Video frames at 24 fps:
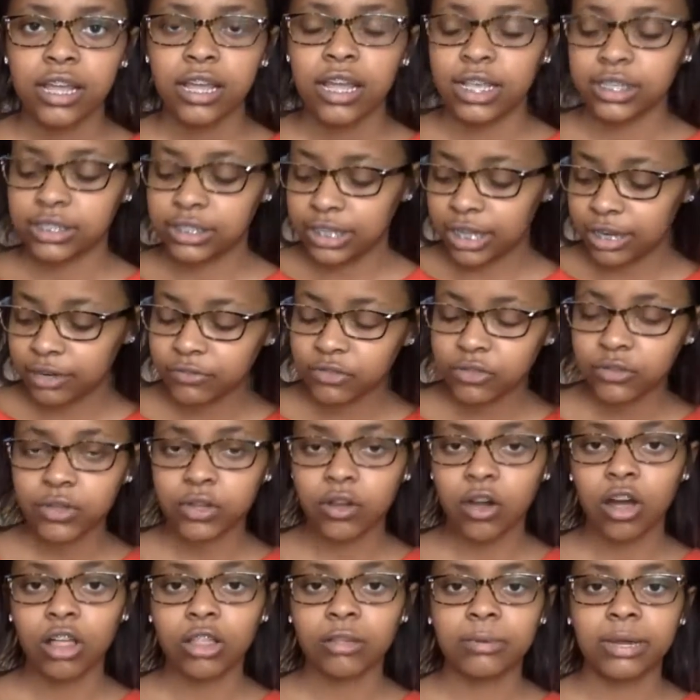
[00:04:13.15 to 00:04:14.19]
instead of doing
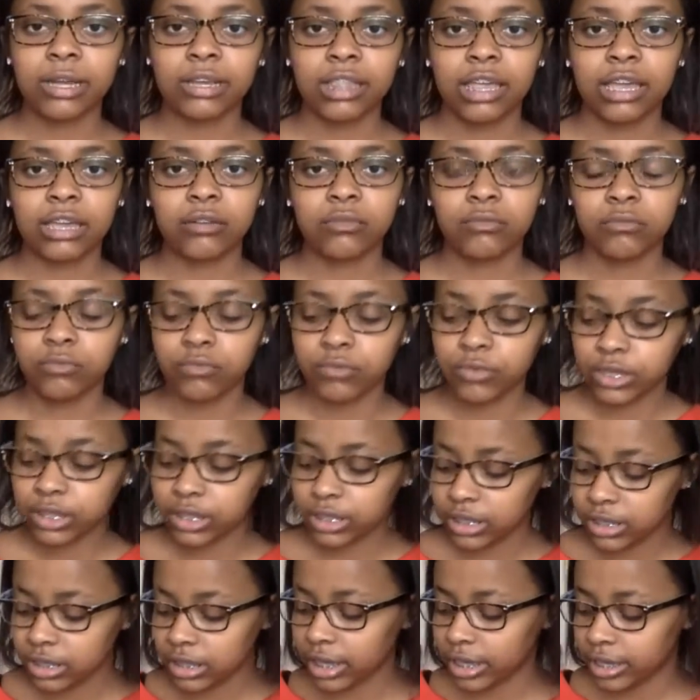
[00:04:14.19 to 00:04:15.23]
all of my like
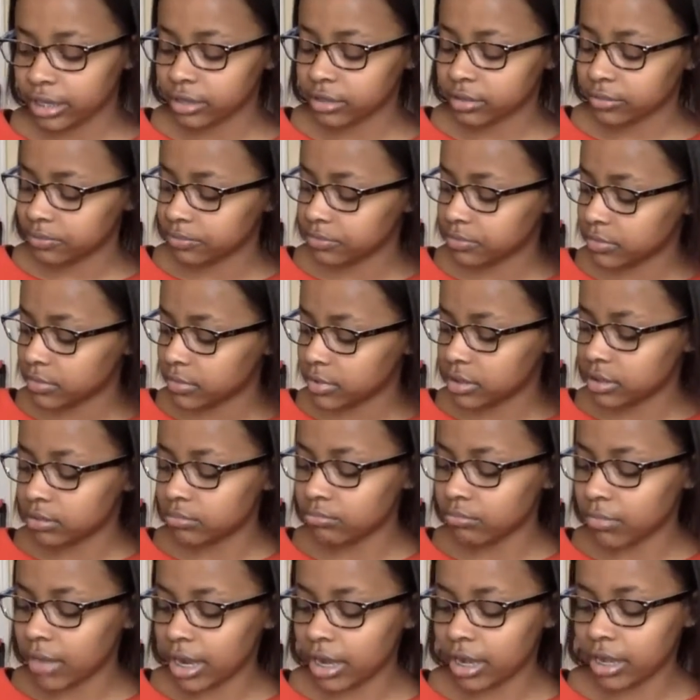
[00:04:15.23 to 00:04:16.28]
really like
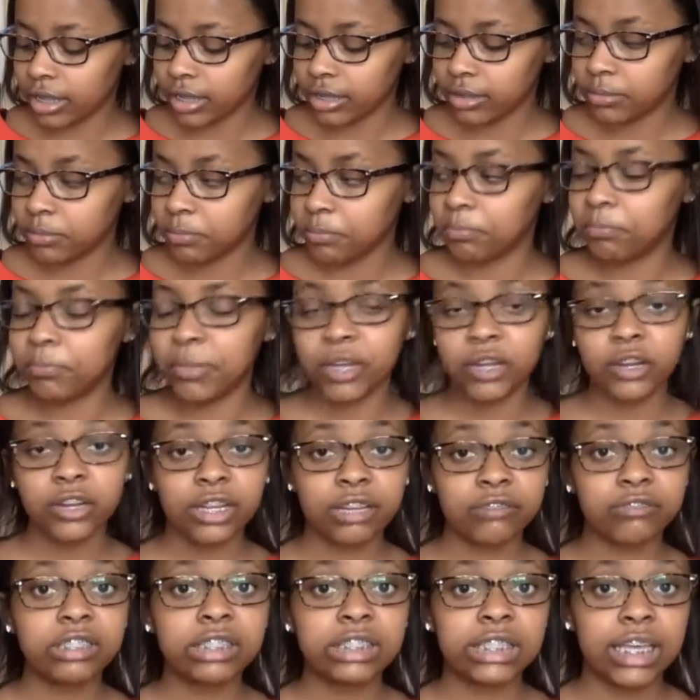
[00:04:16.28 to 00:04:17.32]
my bigger
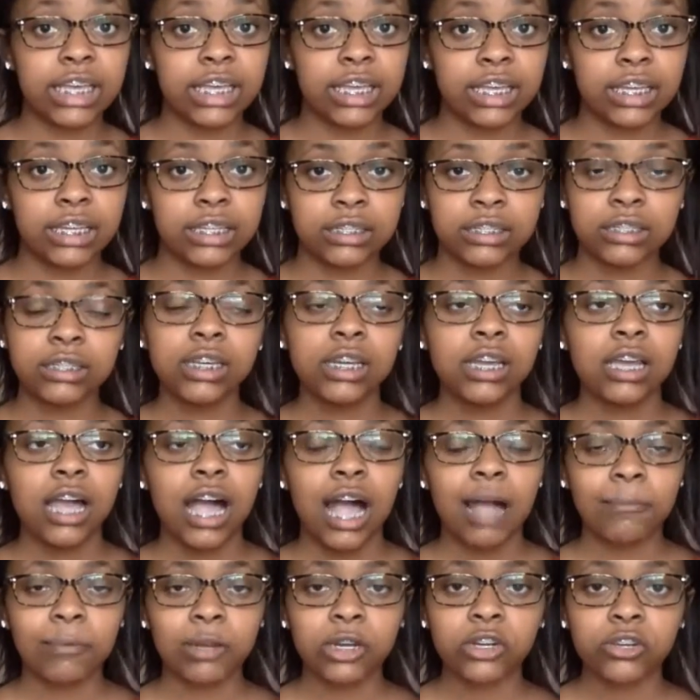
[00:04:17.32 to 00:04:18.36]
gifts at the end,
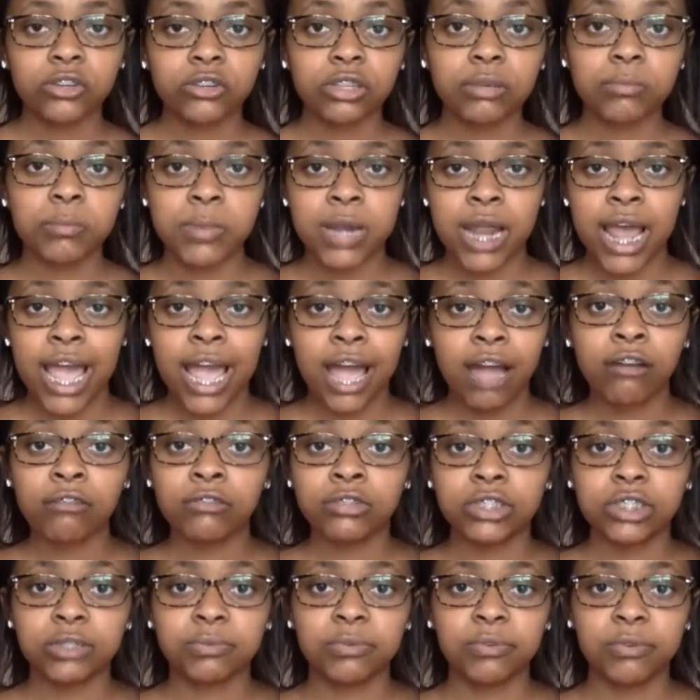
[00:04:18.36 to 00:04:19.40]
I'm gonna do them now
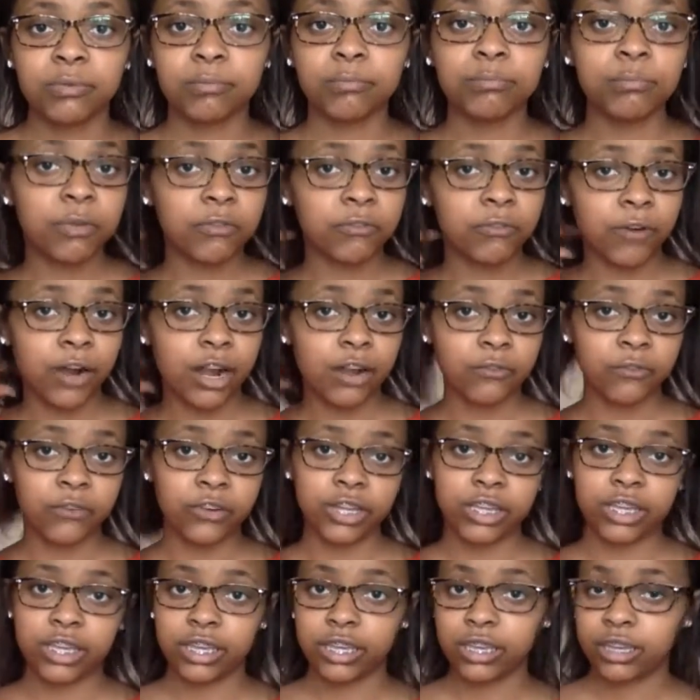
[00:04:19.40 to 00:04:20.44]
just before I
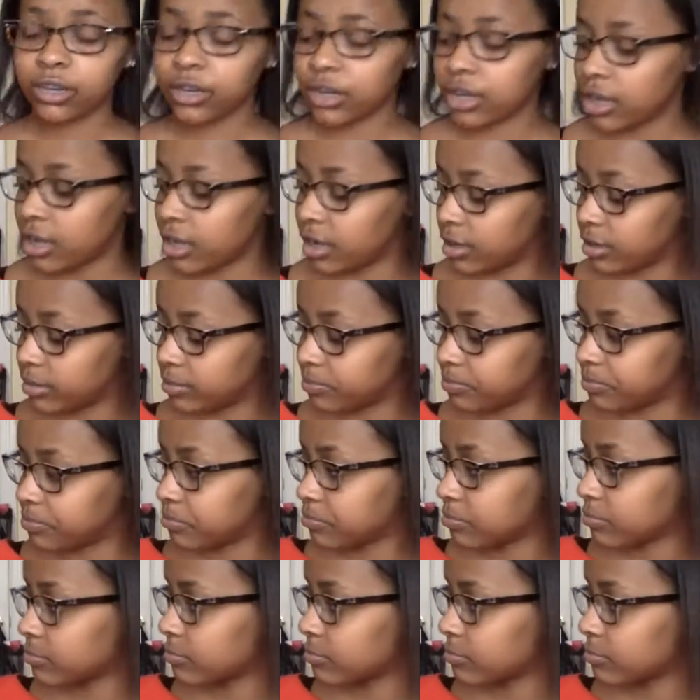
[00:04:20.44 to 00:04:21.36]
forget. Um,